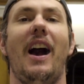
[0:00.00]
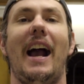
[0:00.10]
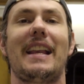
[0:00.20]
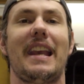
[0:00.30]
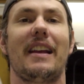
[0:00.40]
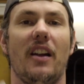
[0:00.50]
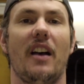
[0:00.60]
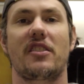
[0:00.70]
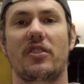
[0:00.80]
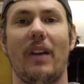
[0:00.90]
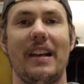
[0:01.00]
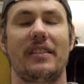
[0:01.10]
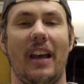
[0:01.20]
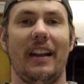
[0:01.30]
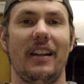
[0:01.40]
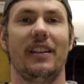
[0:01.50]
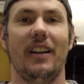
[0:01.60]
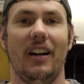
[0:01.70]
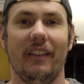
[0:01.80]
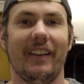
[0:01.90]
I cannot stress that
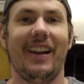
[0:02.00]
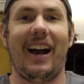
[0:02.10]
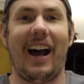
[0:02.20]
enough.